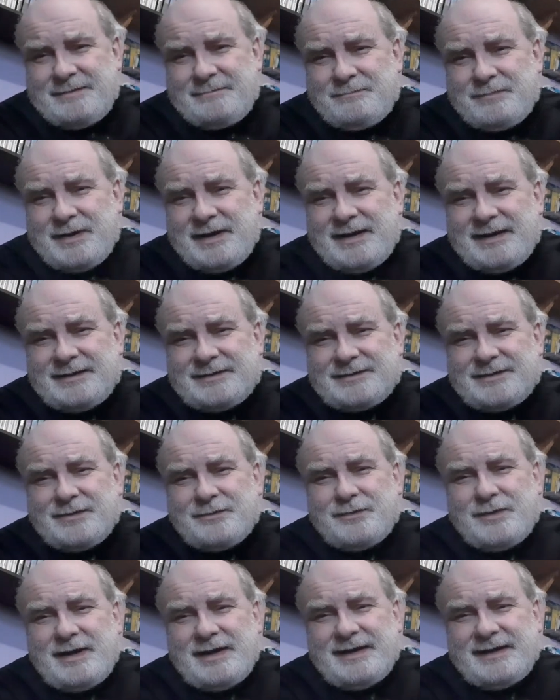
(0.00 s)
But it's the
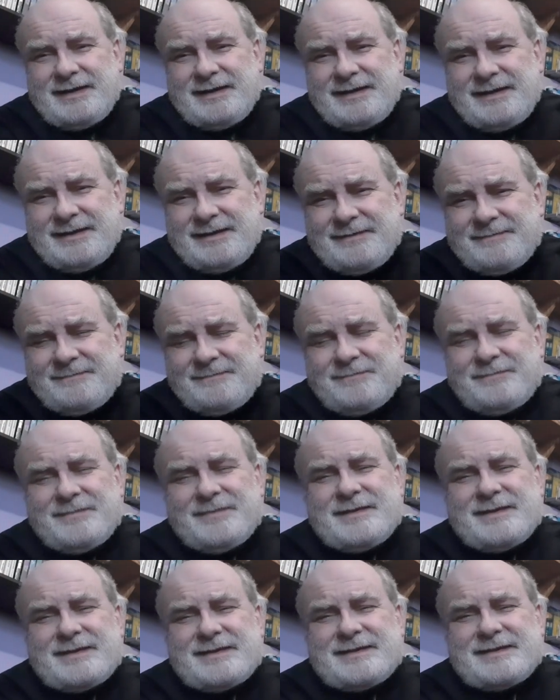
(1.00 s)
way
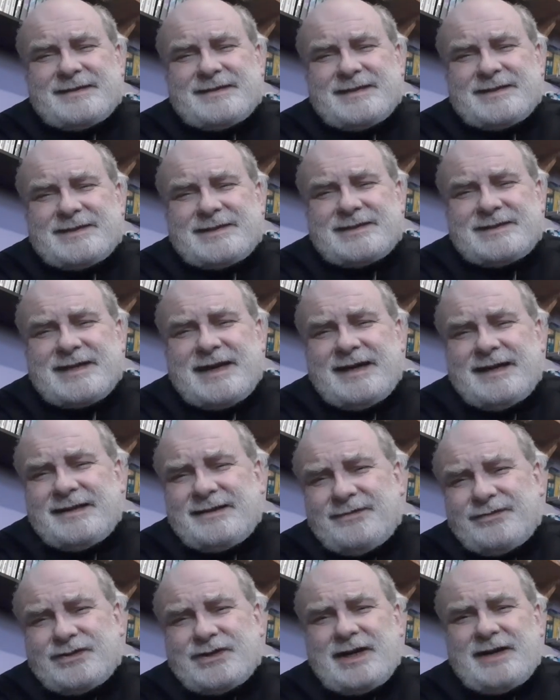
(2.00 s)
the style
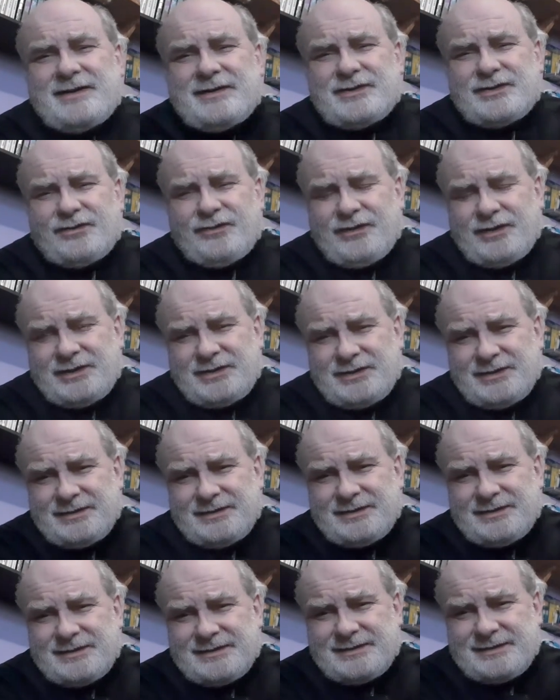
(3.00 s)
of Terence Fisher
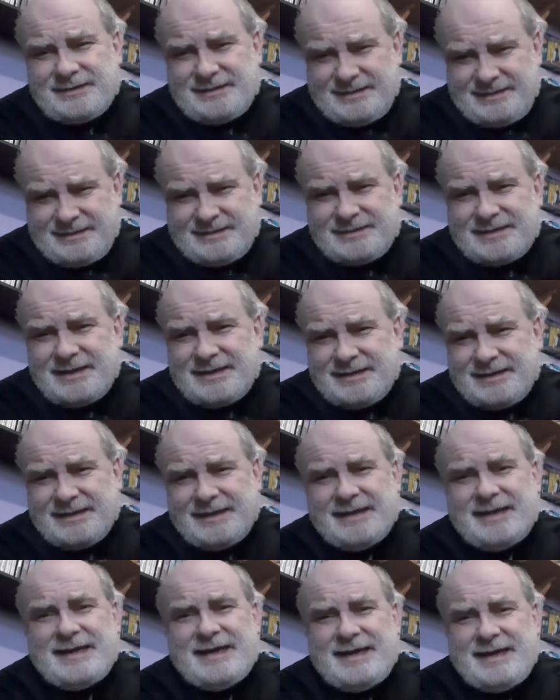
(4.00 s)

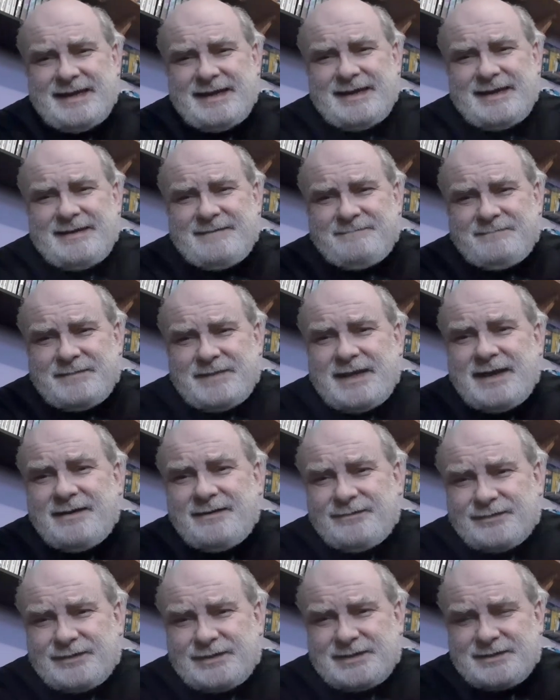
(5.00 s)
certainly
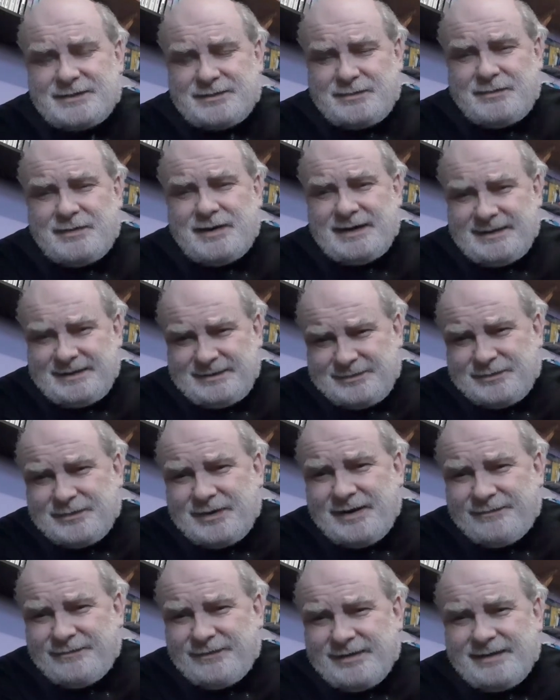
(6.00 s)
gives quite a
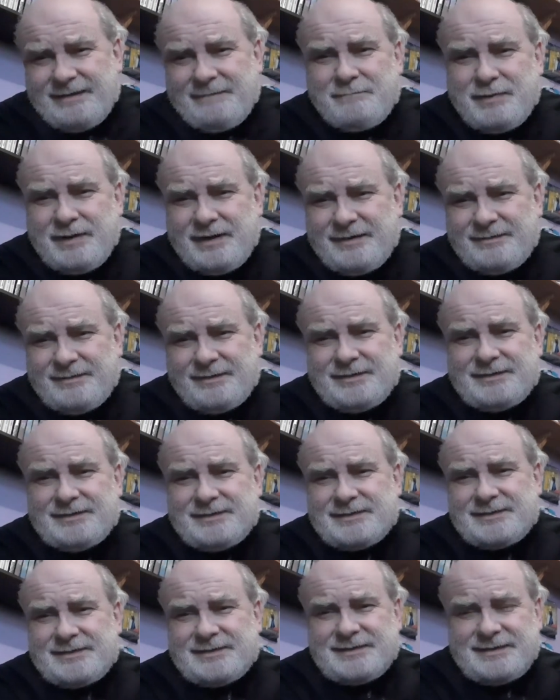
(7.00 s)
graphic
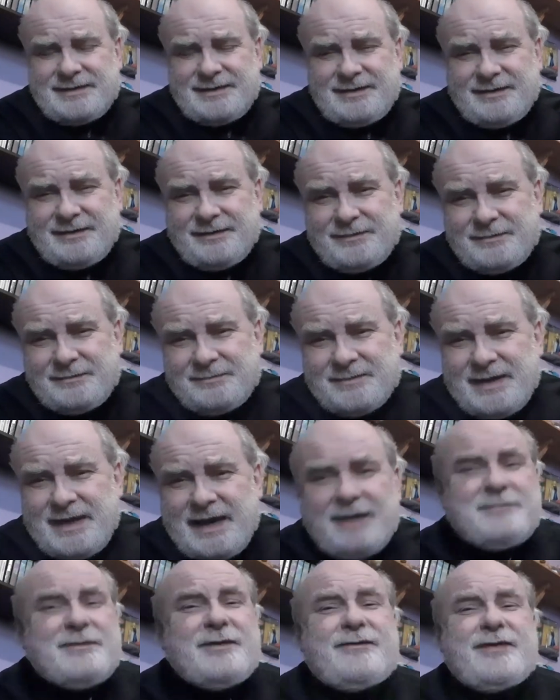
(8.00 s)
appearance, you know.
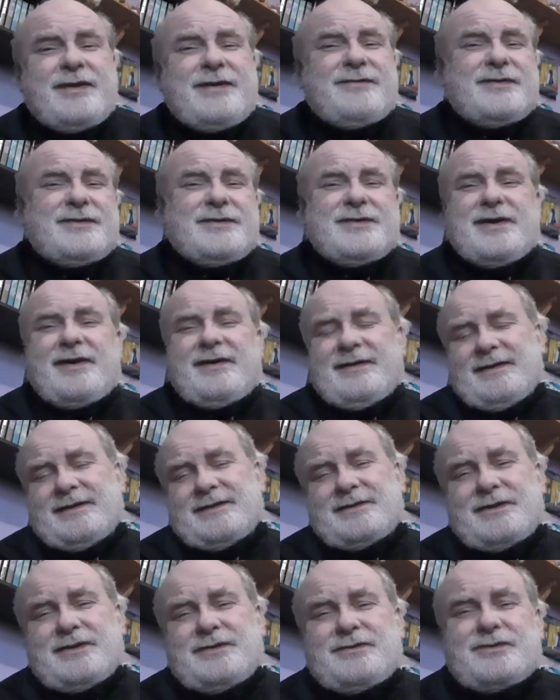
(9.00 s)
And we've even got,
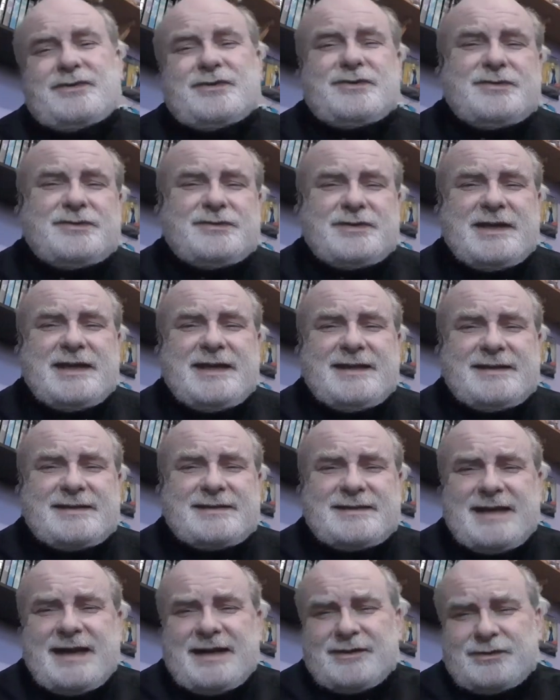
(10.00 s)
as usual, the
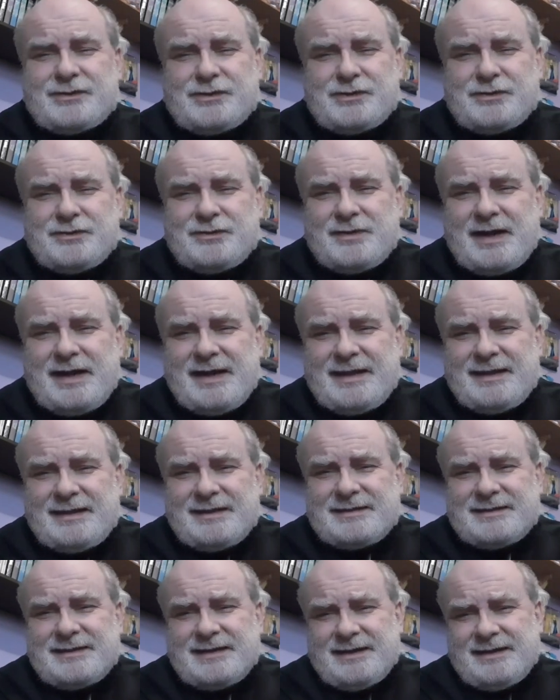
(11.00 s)

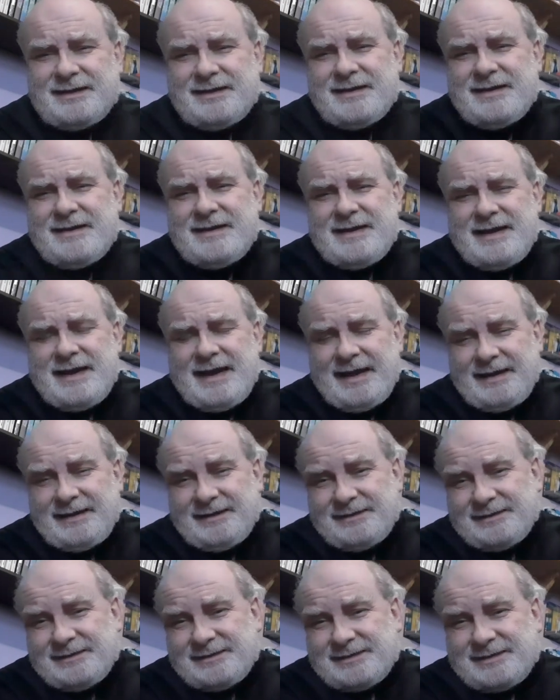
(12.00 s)
sexuality
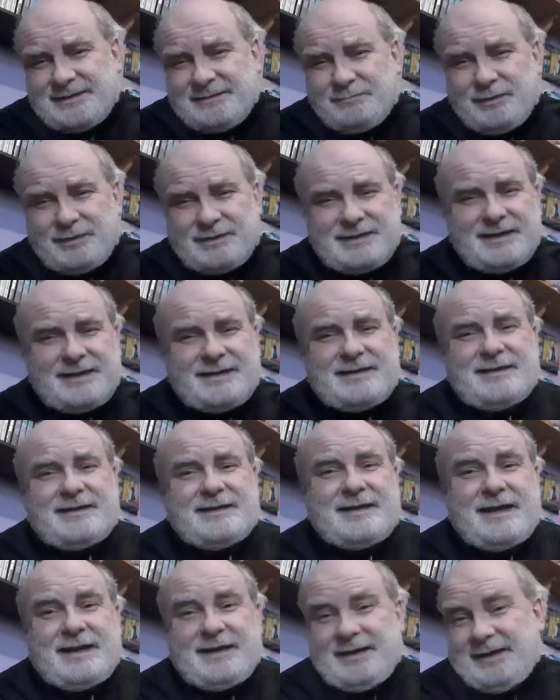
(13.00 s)
in particular,
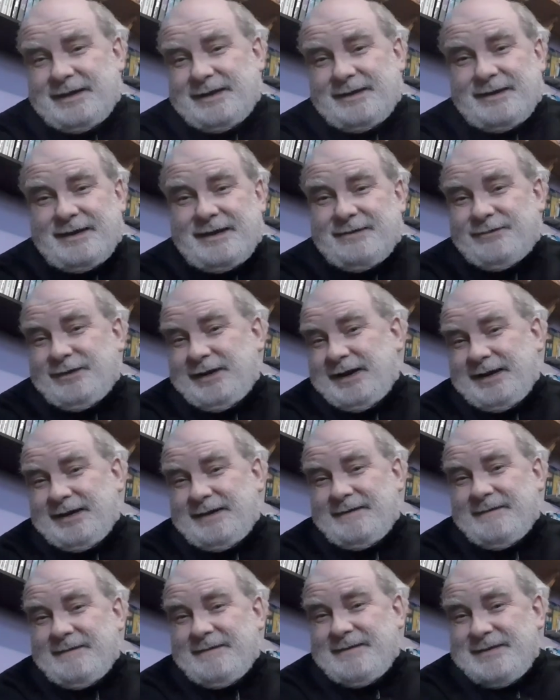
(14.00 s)
like even
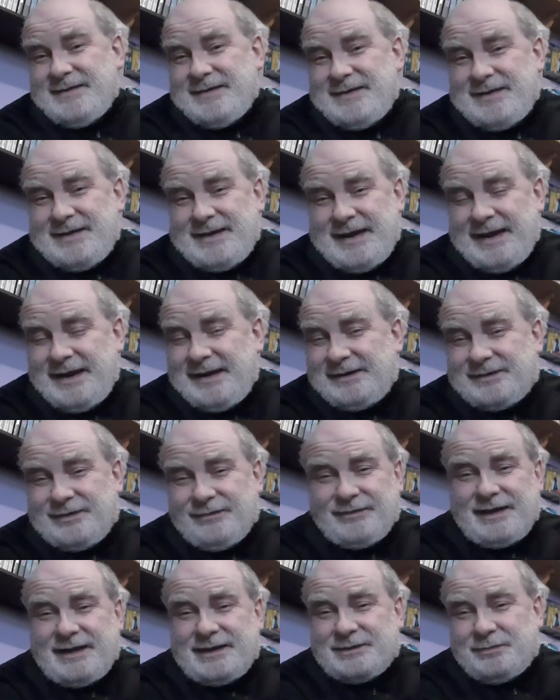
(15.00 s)
a hint of
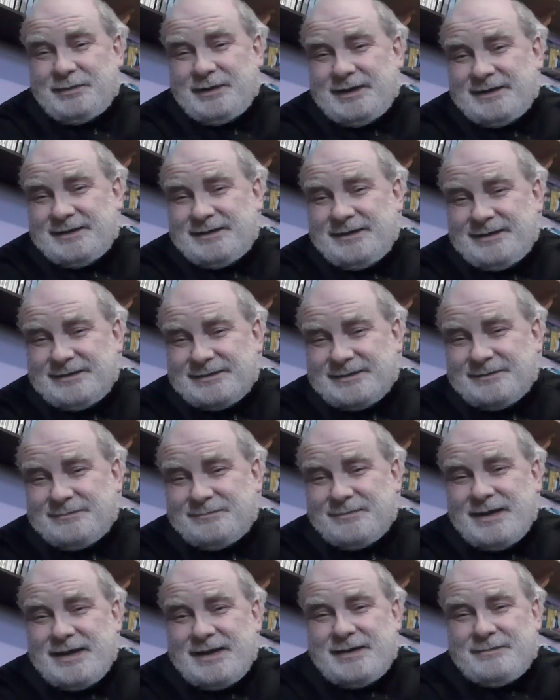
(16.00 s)

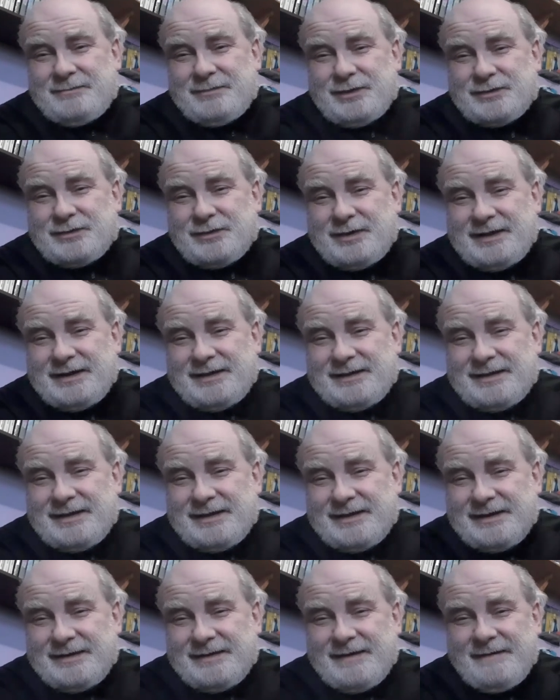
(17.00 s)
lesbianism between
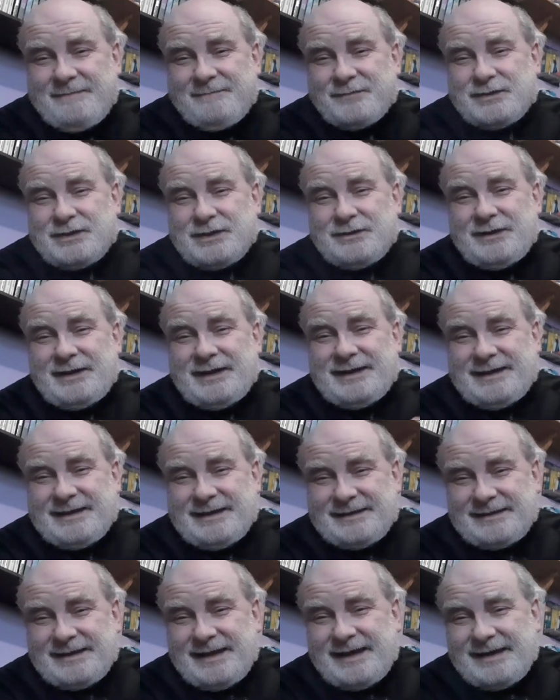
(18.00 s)
the two
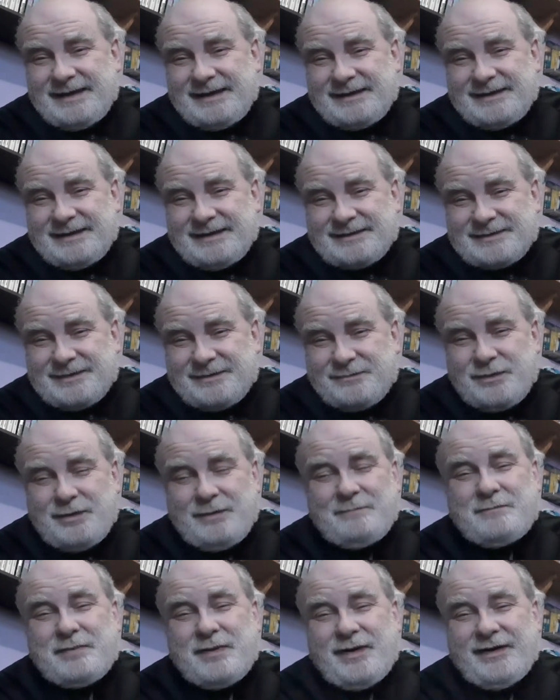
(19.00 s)
leading ladies at
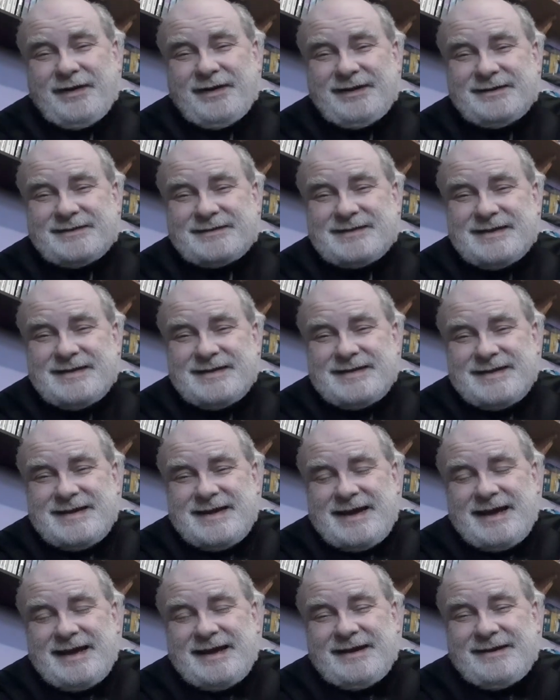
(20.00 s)
one point.
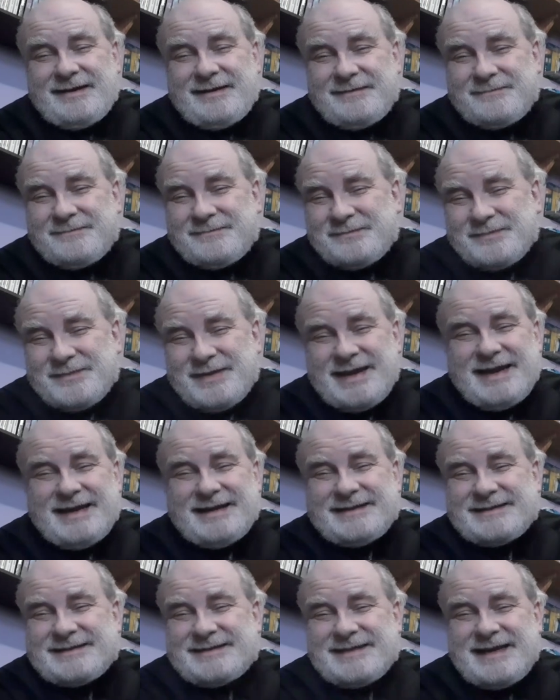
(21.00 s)

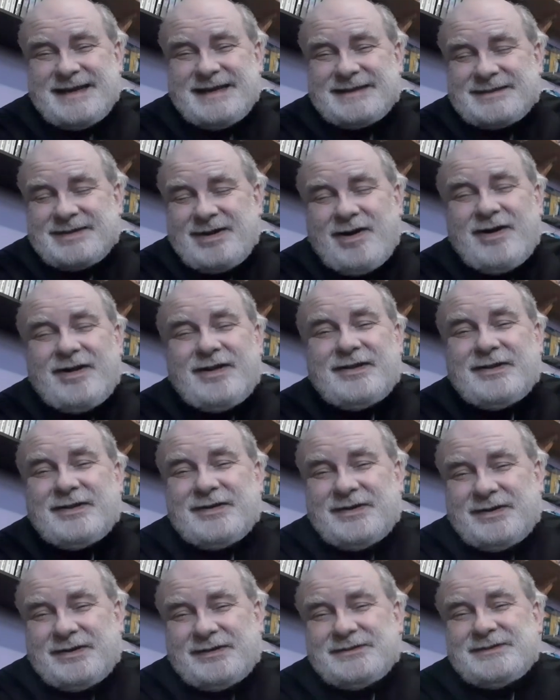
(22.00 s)
It's
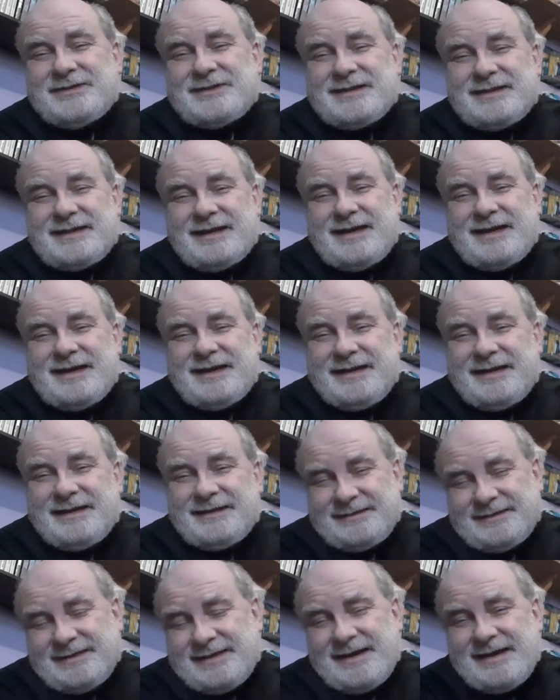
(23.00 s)
all
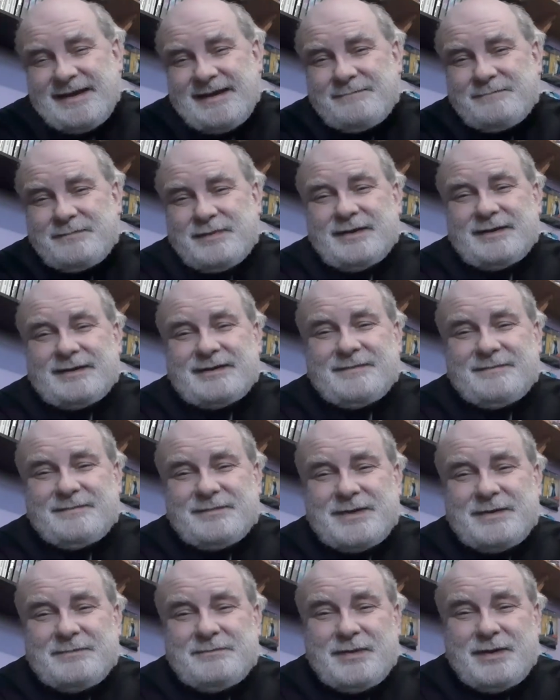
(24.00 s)
underlying there, but
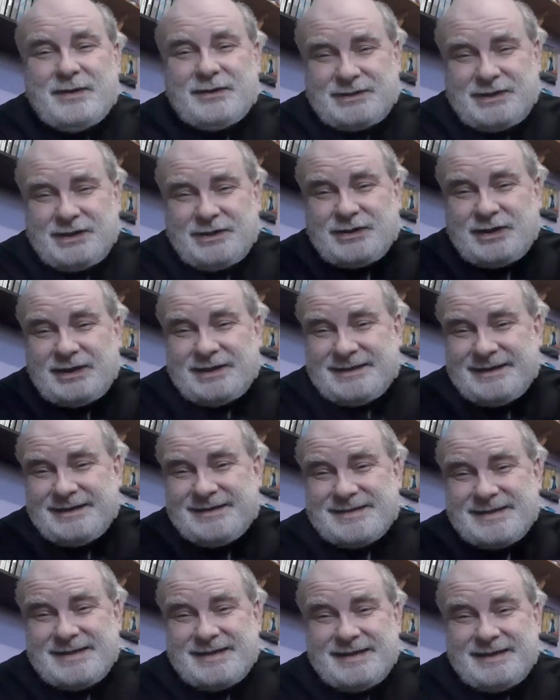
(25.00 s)
the most interesting
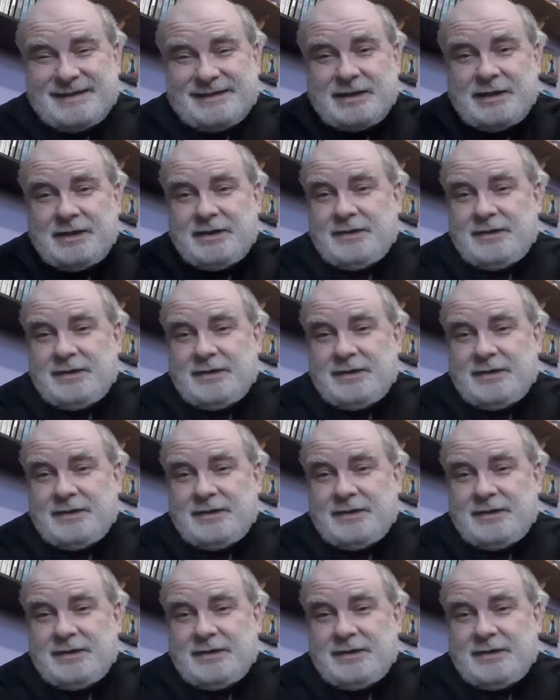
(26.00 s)
thing is